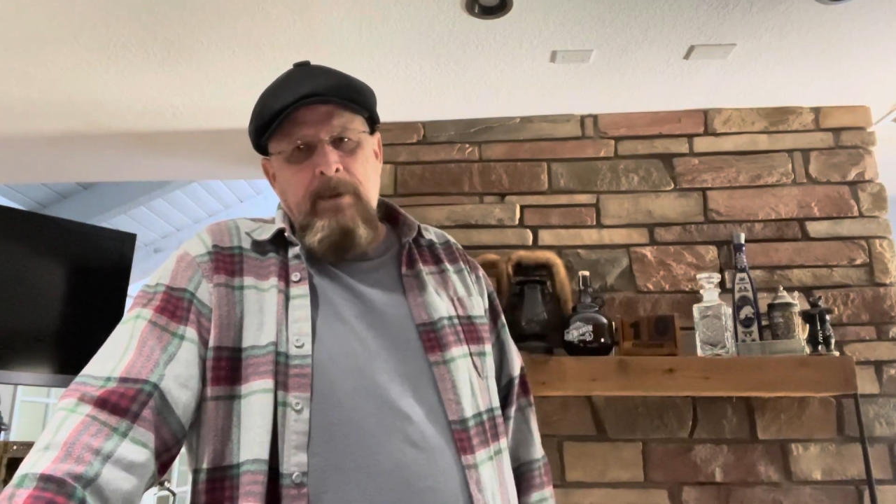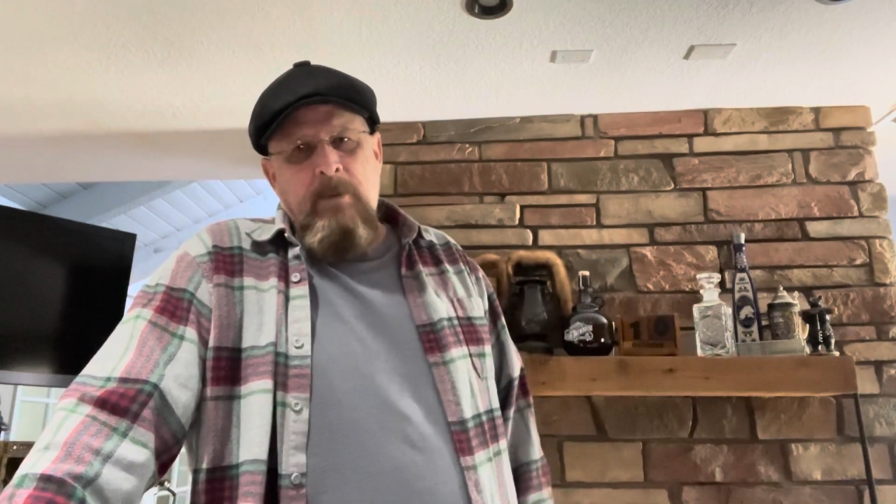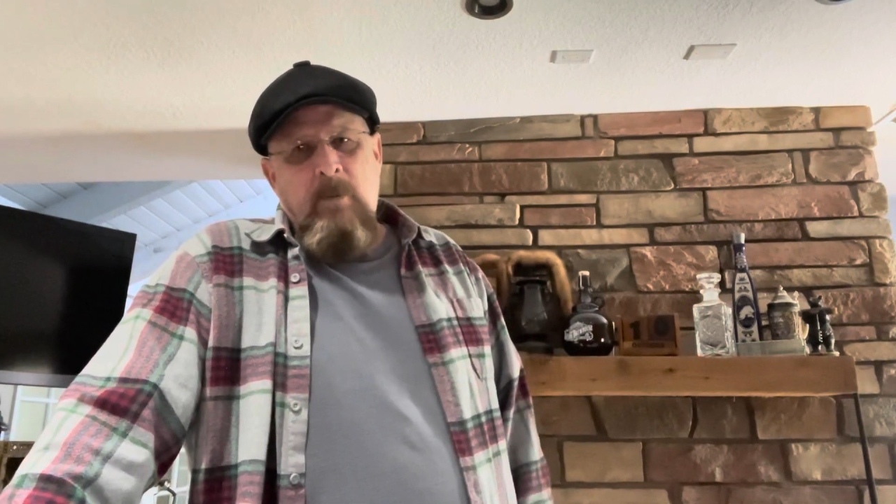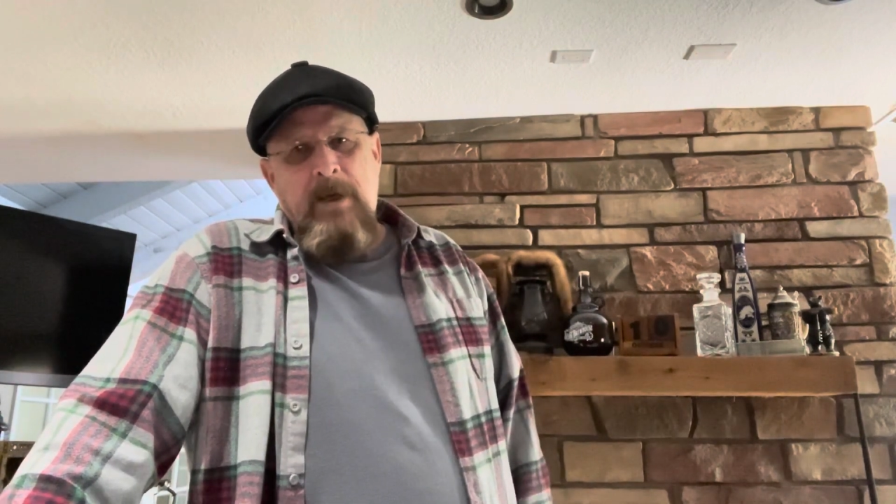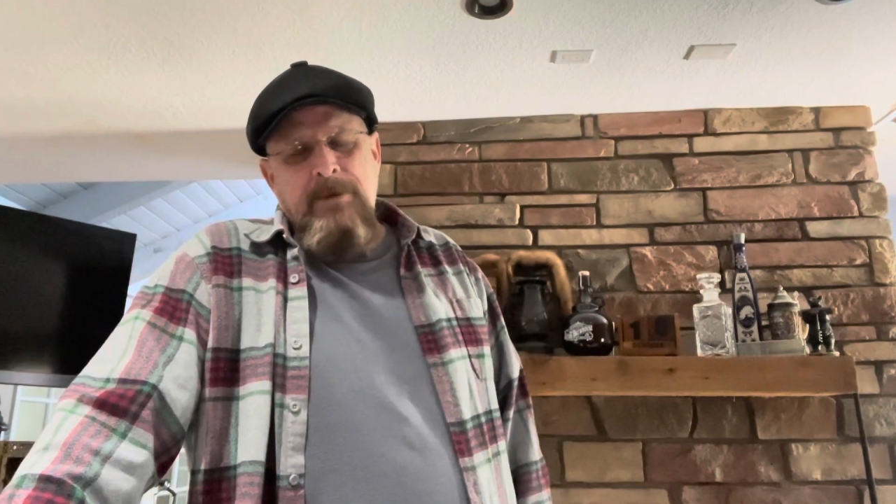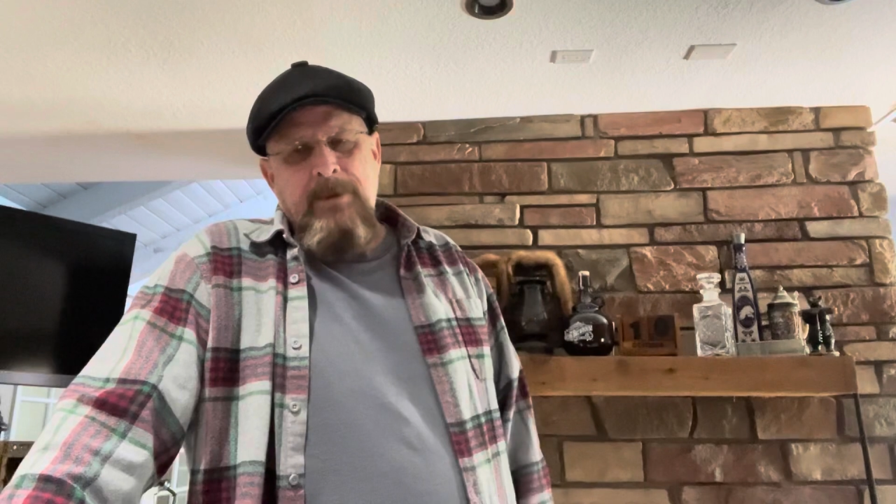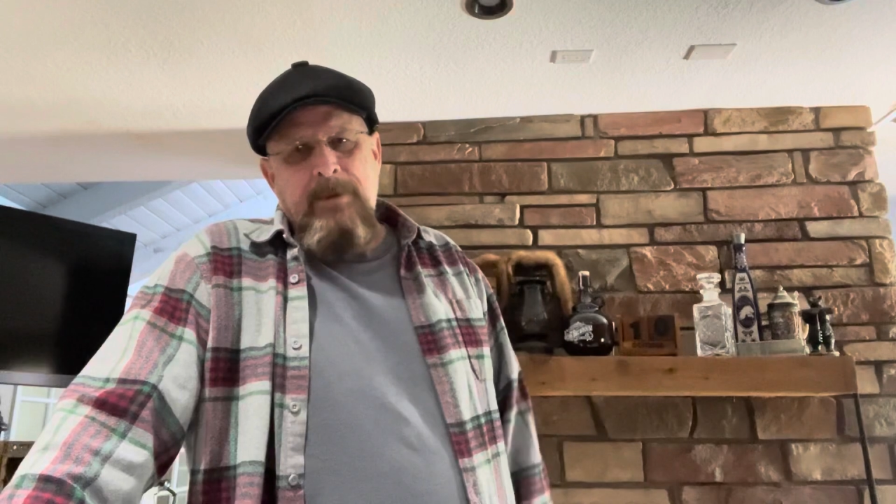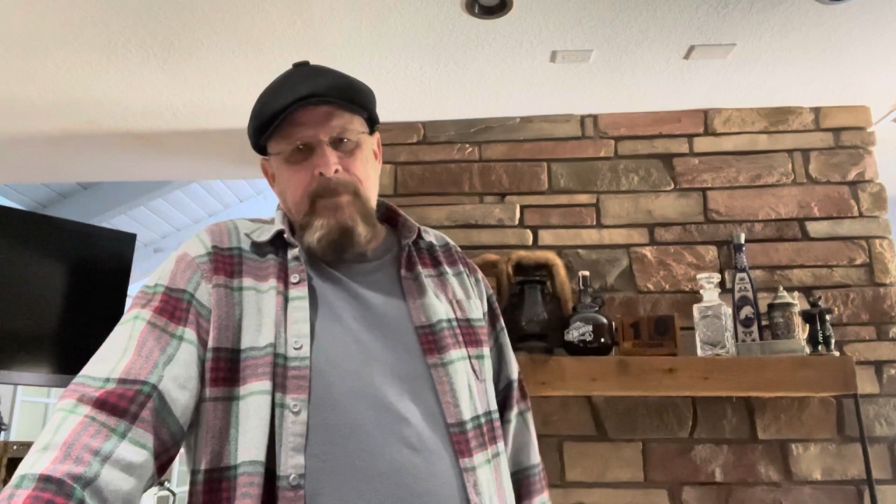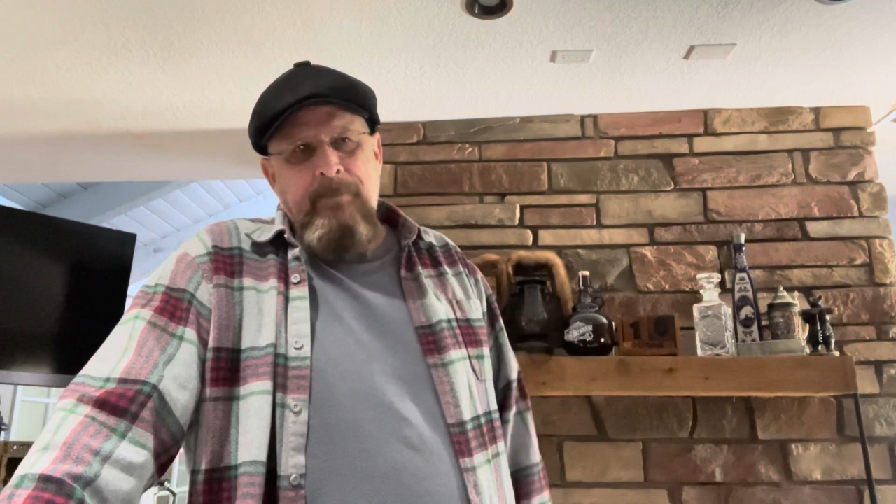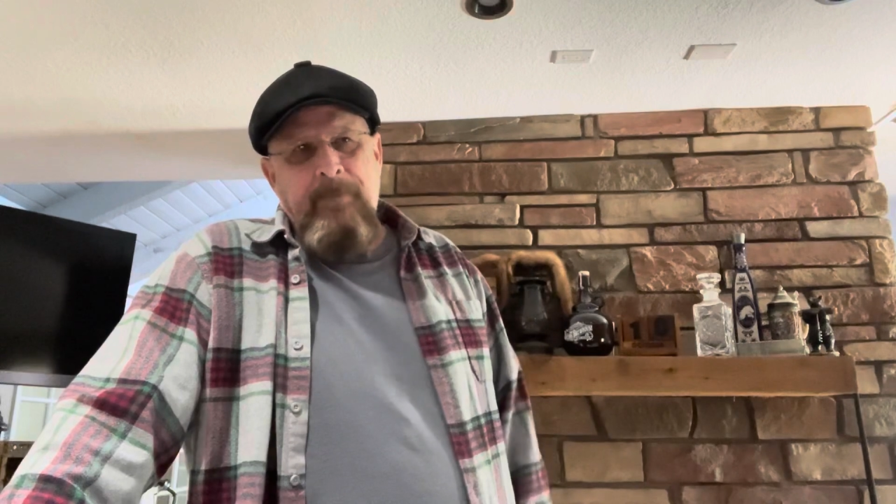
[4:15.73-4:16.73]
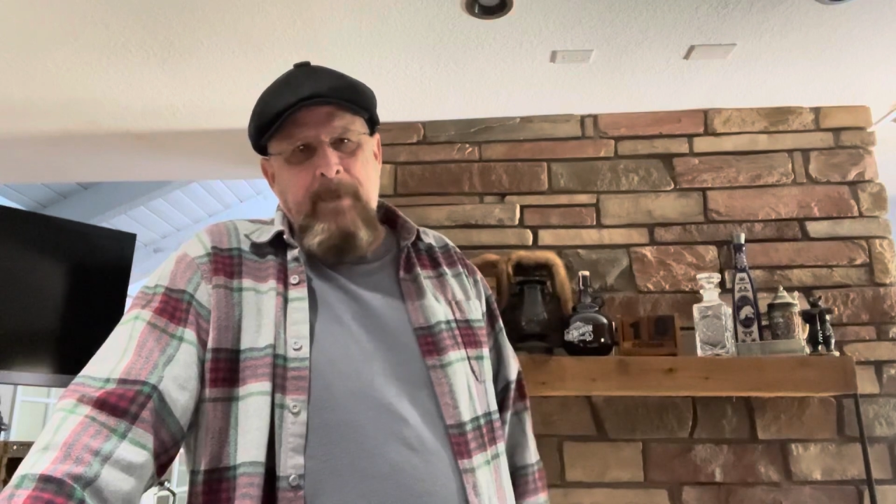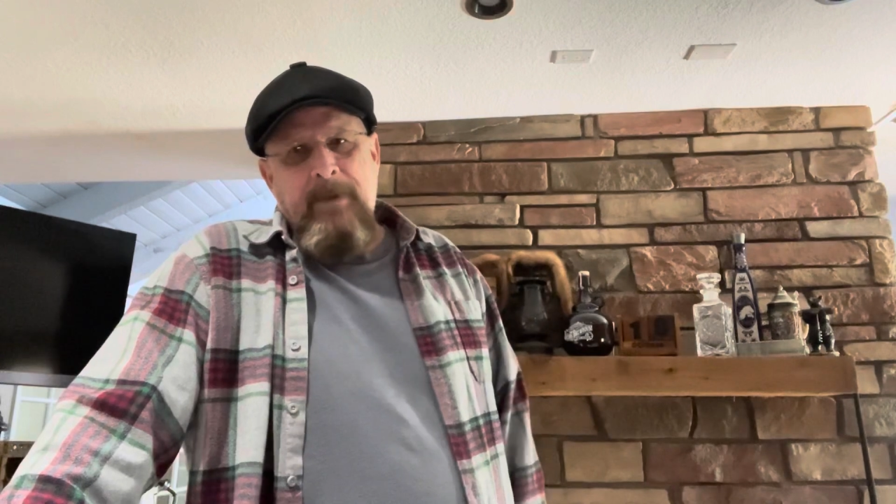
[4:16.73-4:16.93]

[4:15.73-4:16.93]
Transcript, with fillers: you're watching.